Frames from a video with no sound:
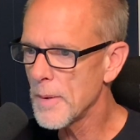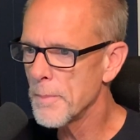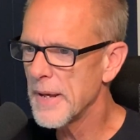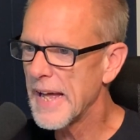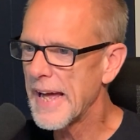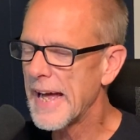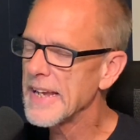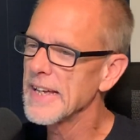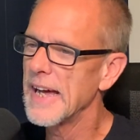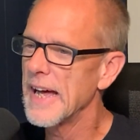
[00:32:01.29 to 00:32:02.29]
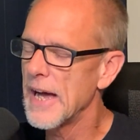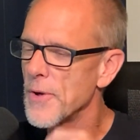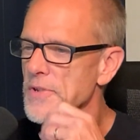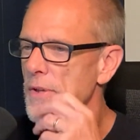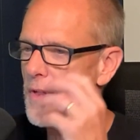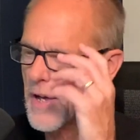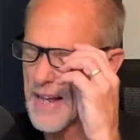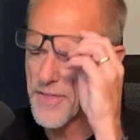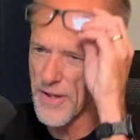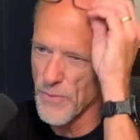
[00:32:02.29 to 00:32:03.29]
But I, I, I also
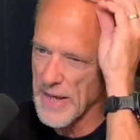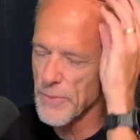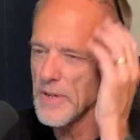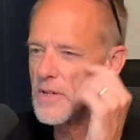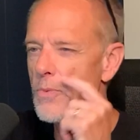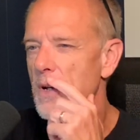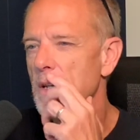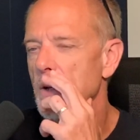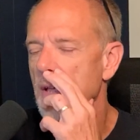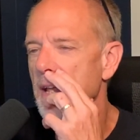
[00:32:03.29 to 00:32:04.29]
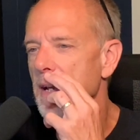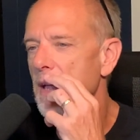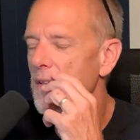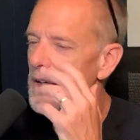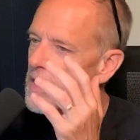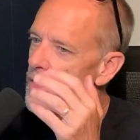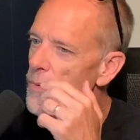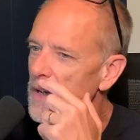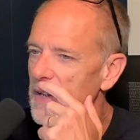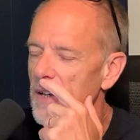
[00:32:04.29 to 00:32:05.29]
thought I thought why would you want to do that? And then I thought you know what,